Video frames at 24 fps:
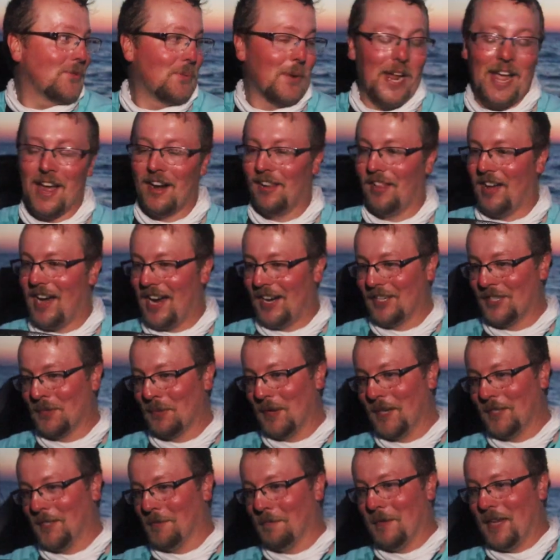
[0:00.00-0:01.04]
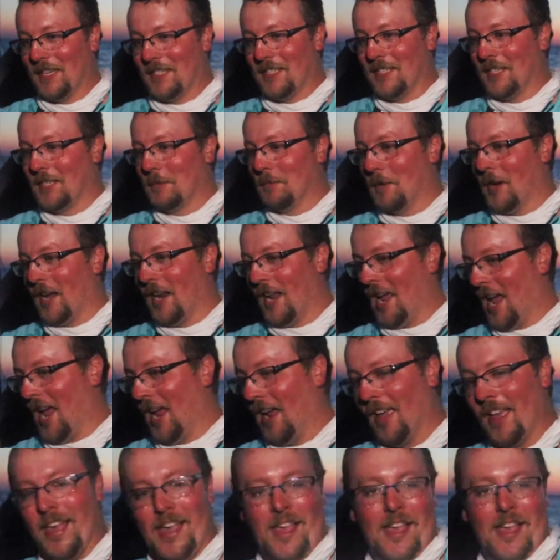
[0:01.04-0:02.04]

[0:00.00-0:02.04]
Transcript: we had a lot of swings and misses, but hey,